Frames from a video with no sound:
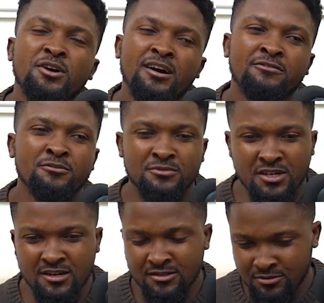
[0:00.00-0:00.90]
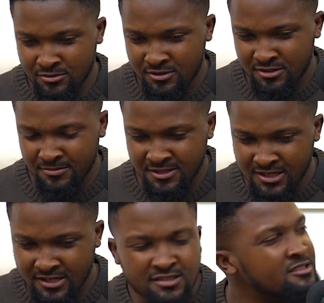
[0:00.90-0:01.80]
you have from childhood, something
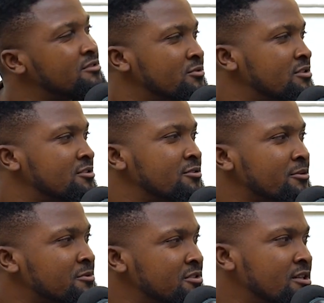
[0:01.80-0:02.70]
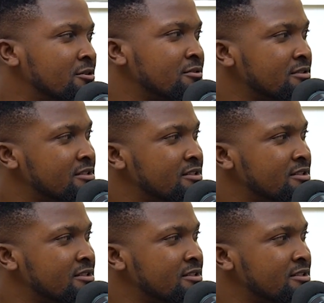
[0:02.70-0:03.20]
that stayed with you up till now?